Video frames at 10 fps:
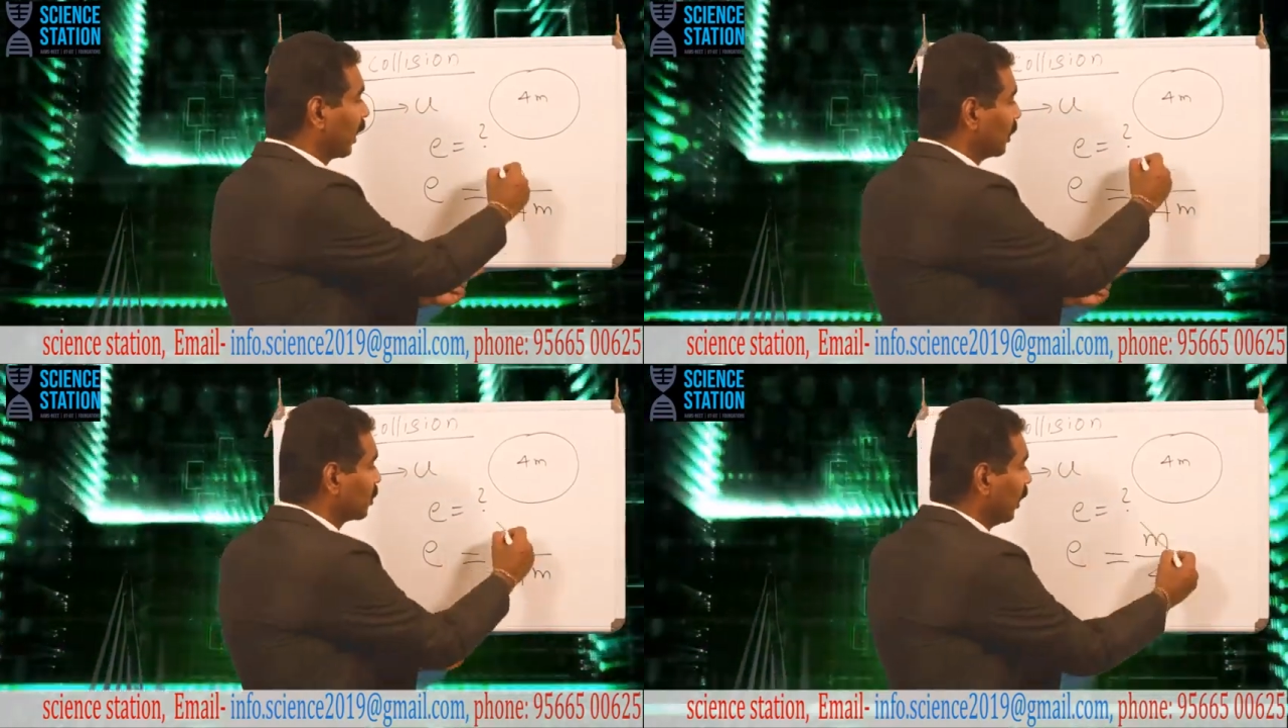
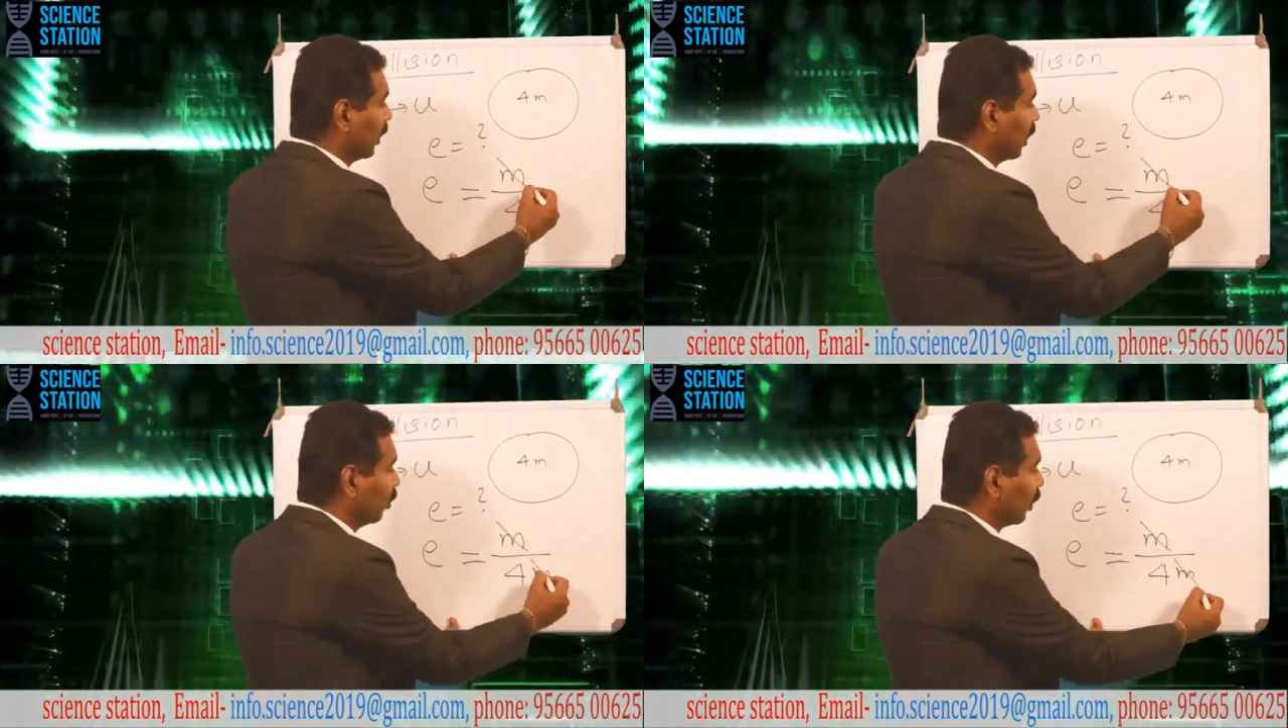
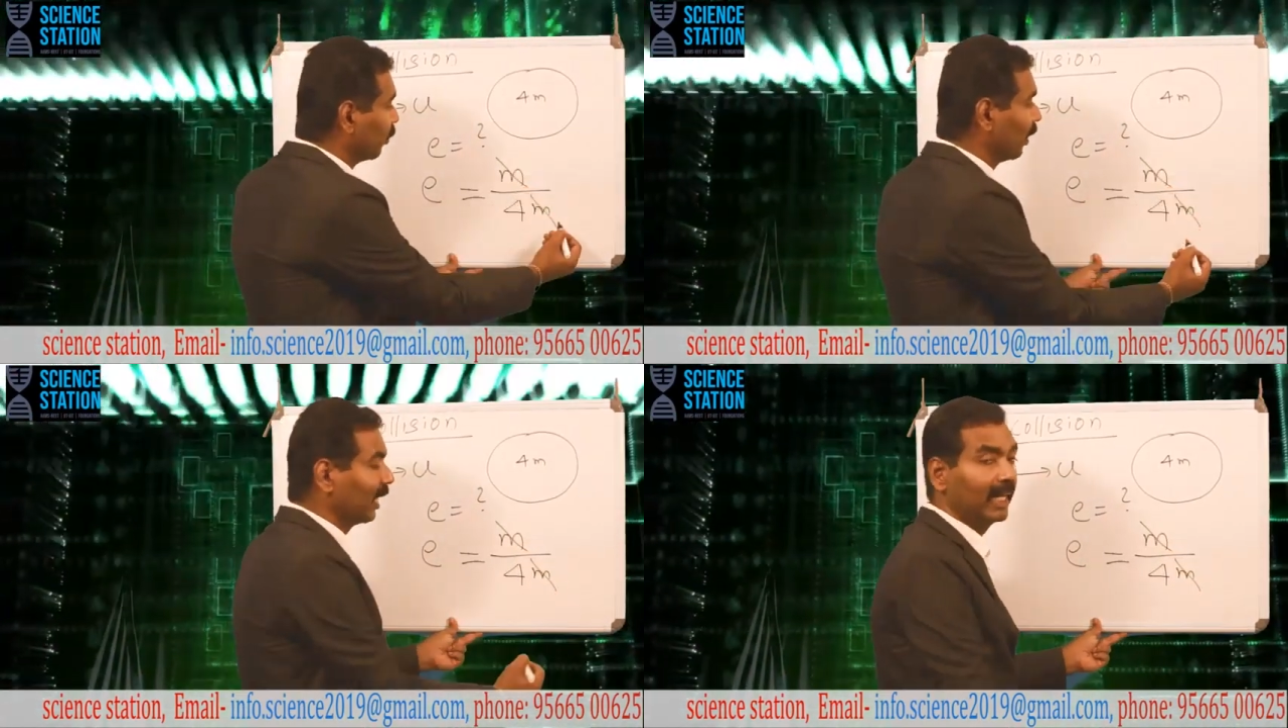Cancelling out
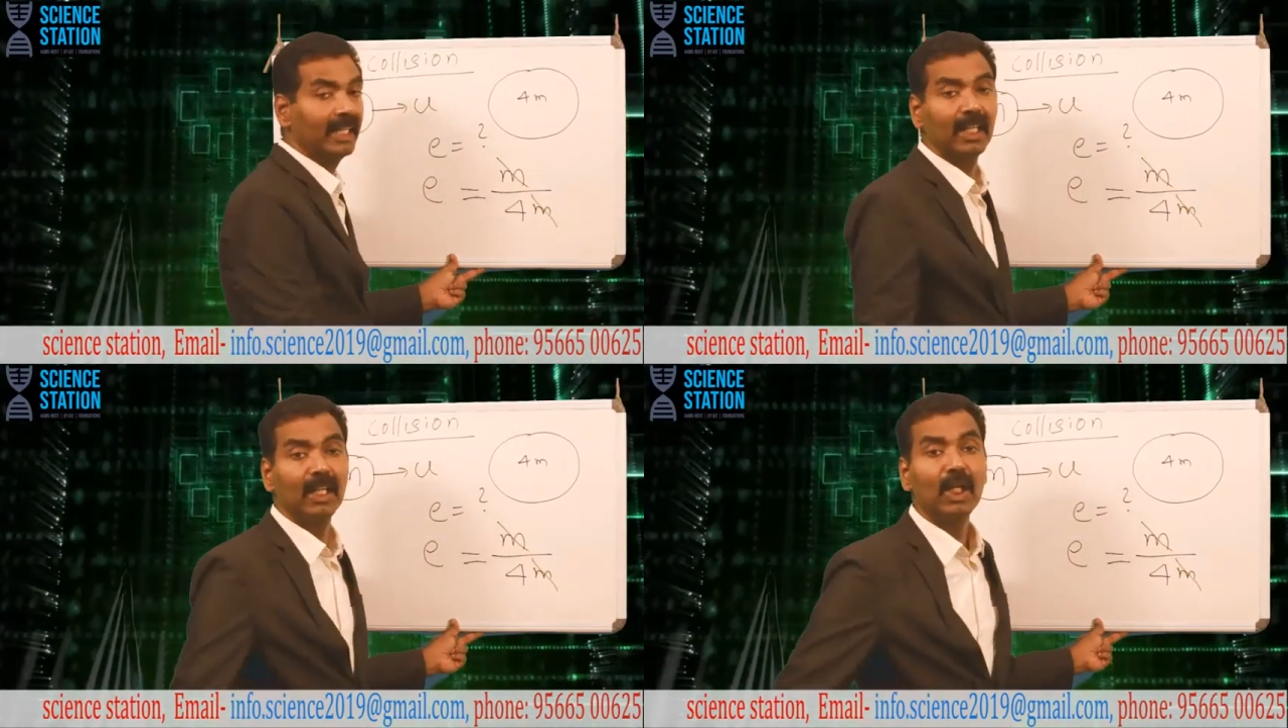you will
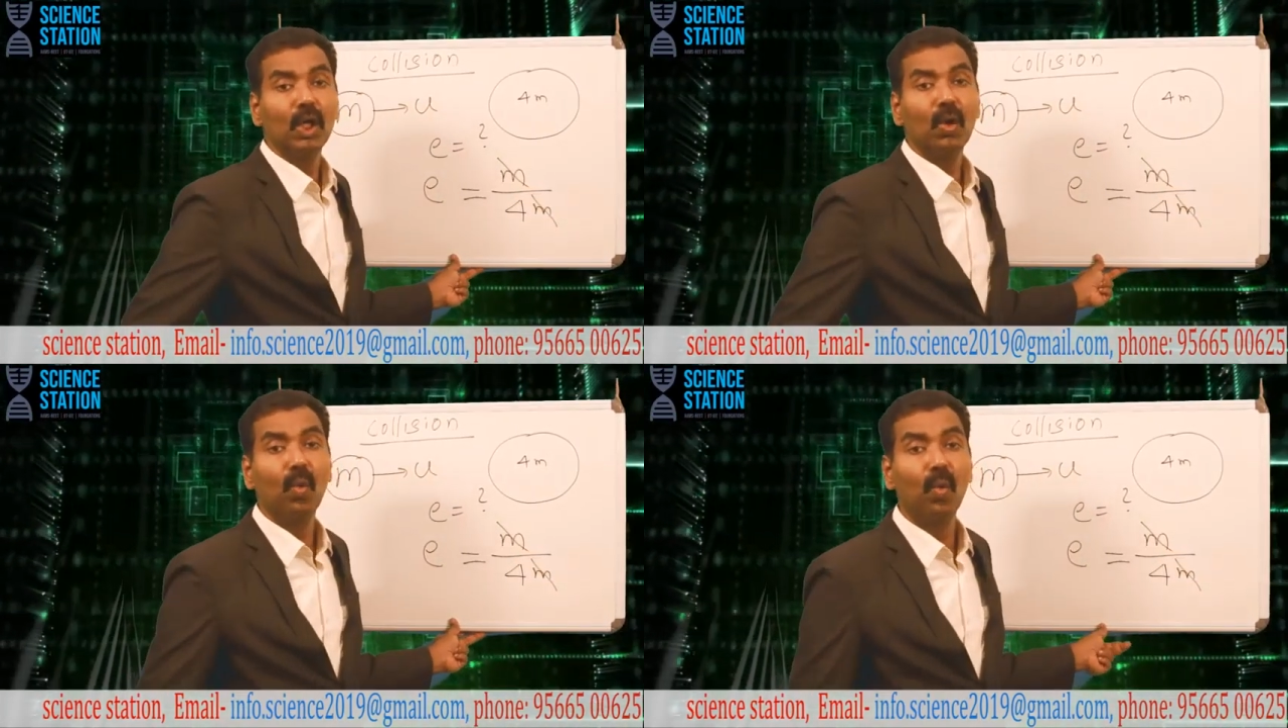get
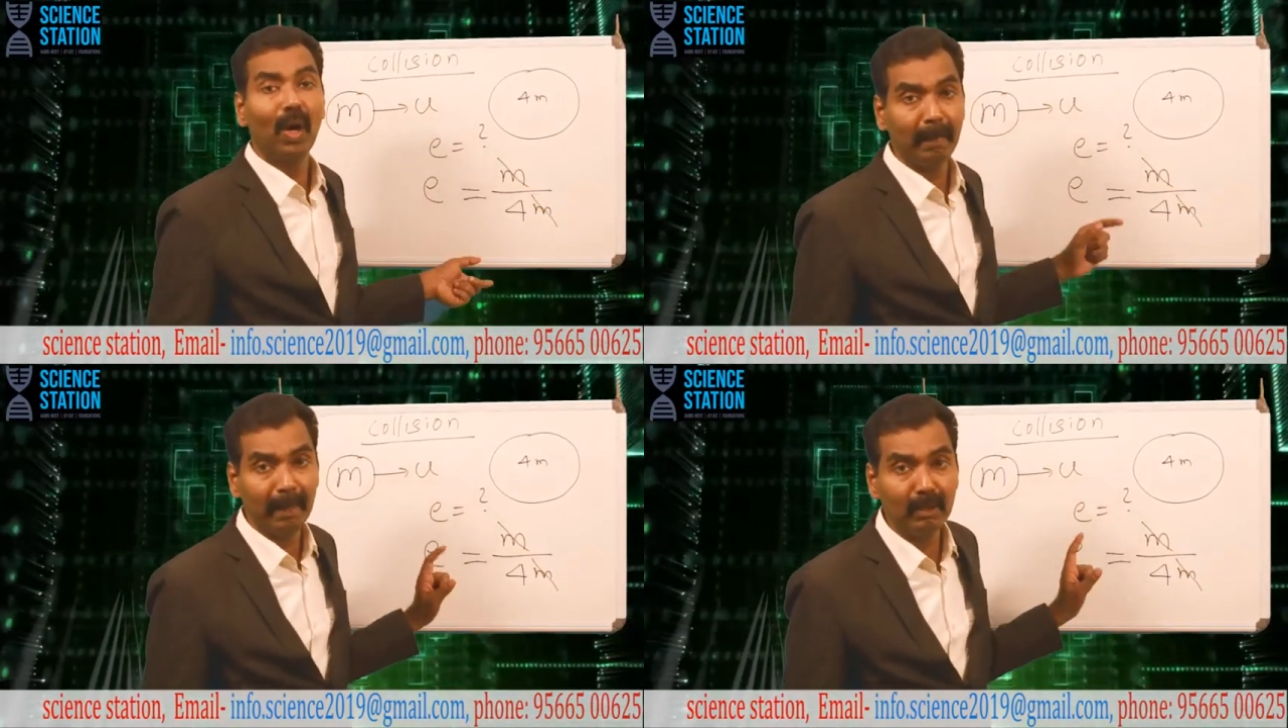
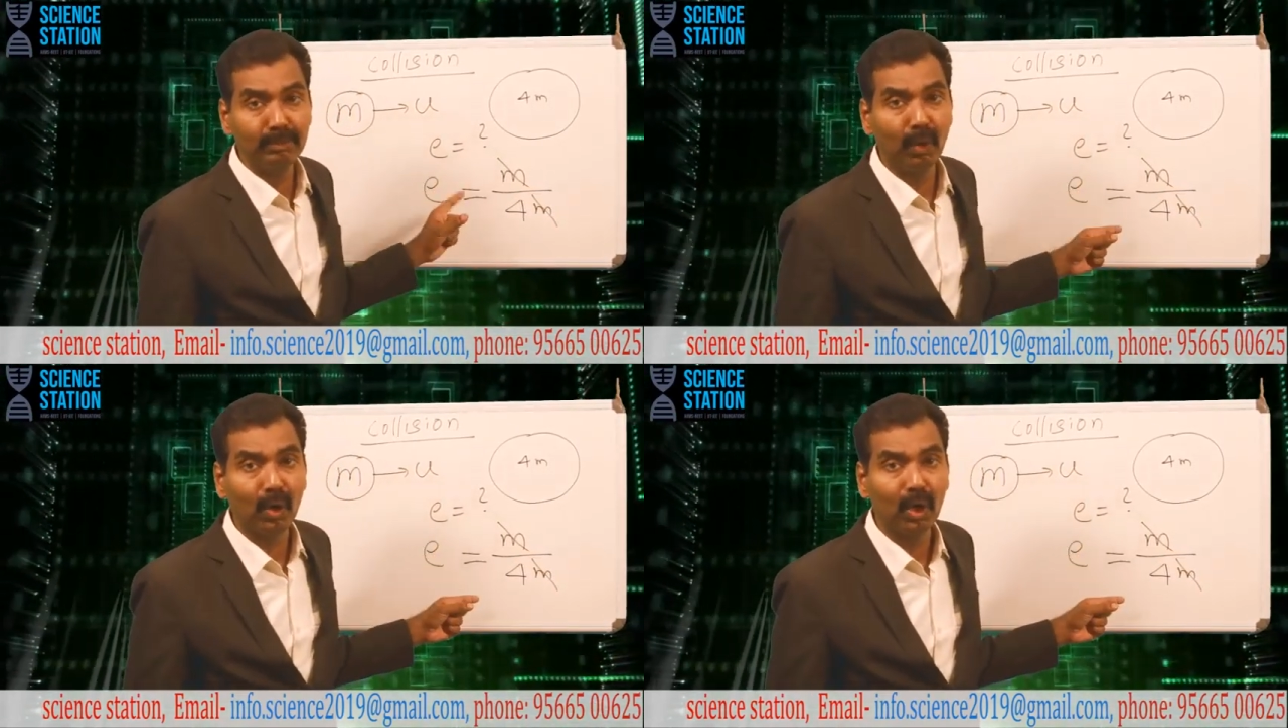1 by
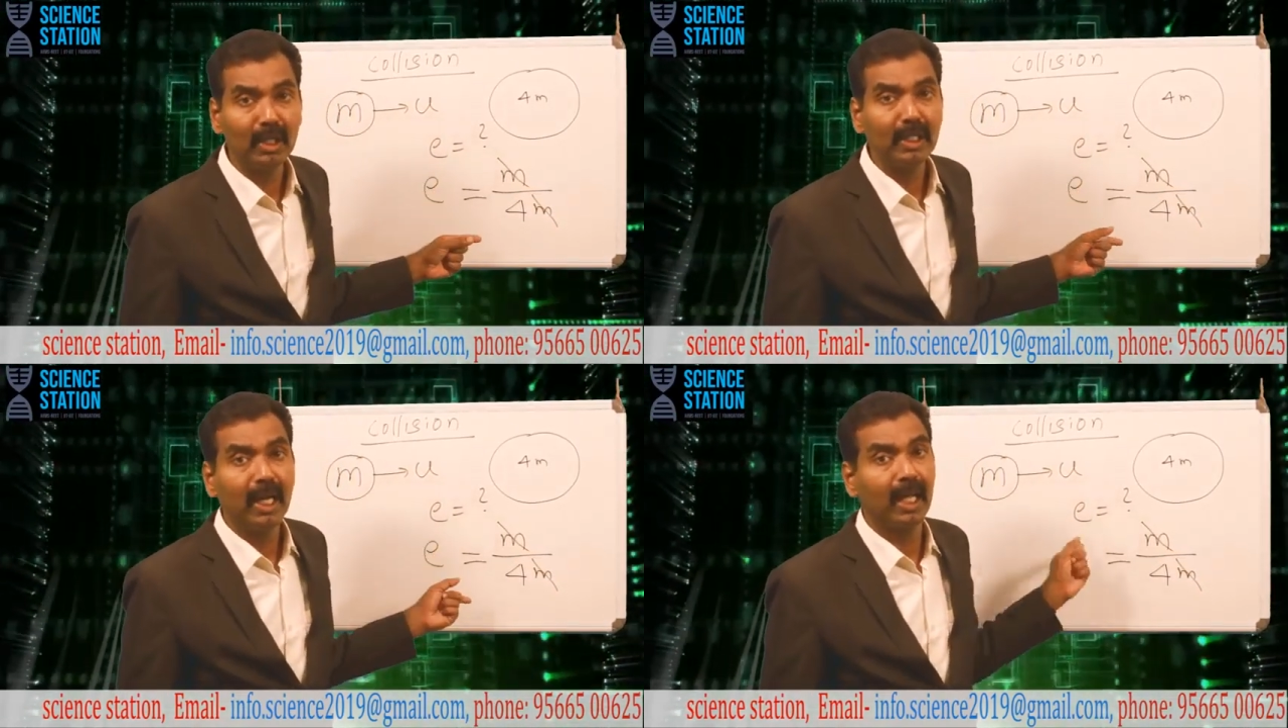4